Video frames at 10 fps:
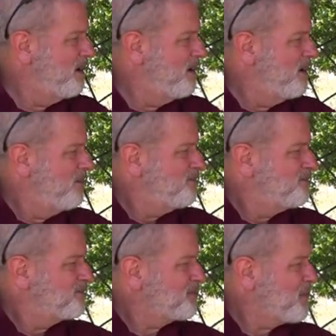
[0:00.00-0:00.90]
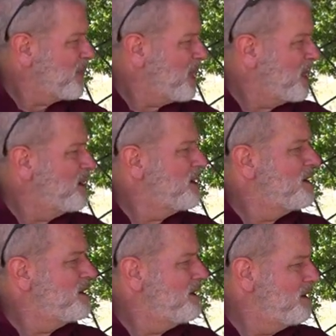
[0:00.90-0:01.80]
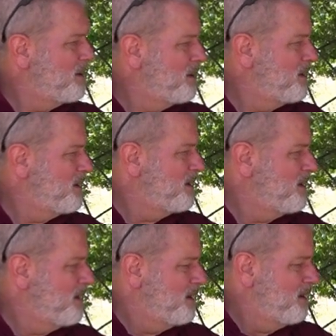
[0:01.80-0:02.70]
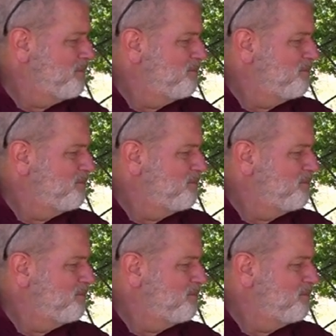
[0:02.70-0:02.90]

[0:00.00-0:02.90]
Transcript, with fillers: to a cob class, which I mentioned before,